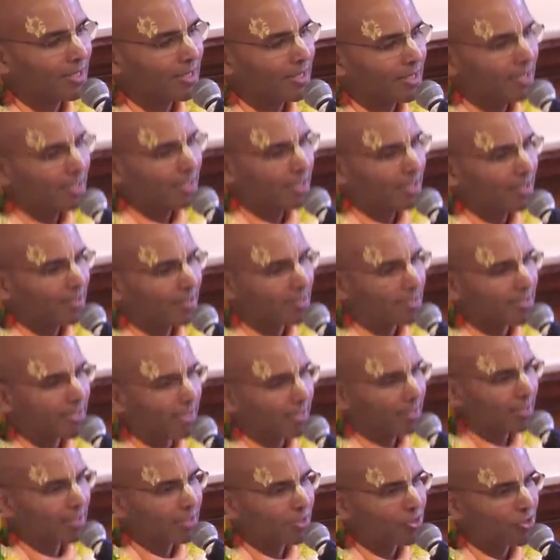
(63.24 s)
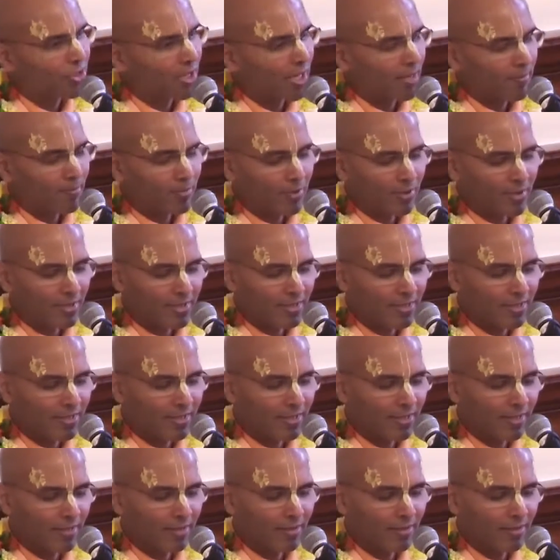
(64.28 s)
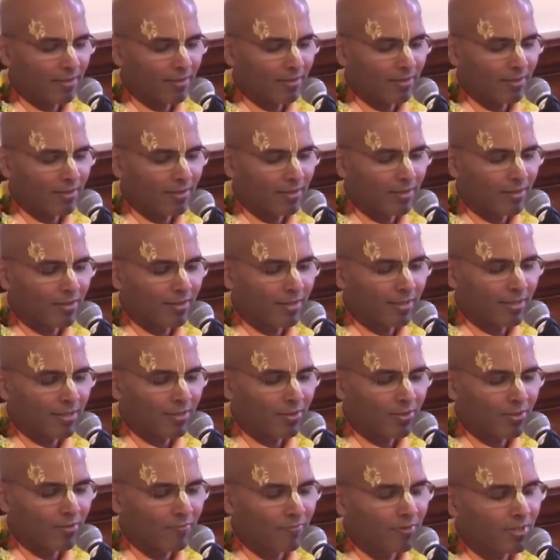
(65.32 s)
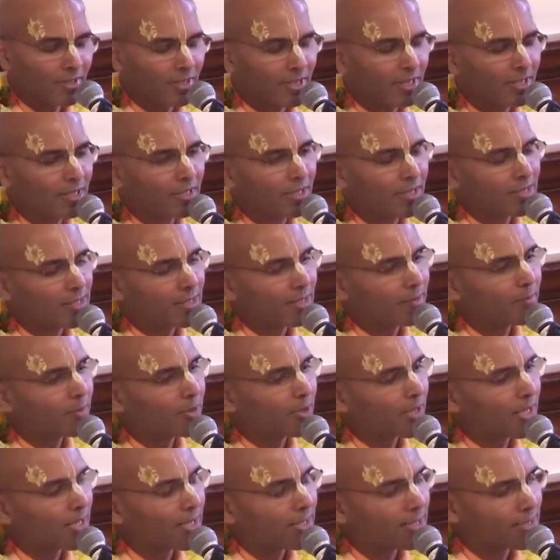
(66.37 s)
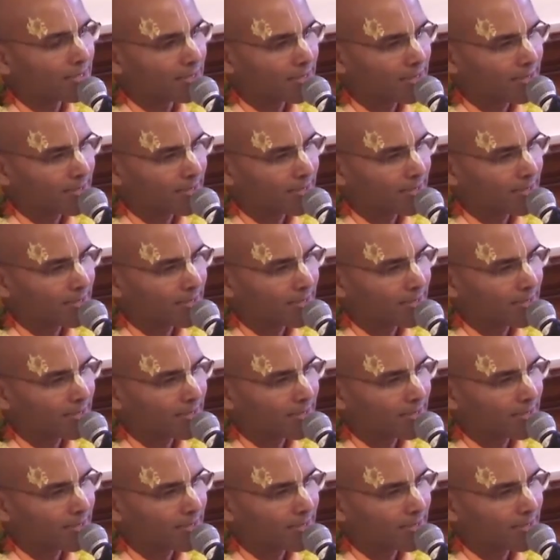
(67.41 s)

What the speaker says: The second chapter is entitled The Contents of the Gita Summarized.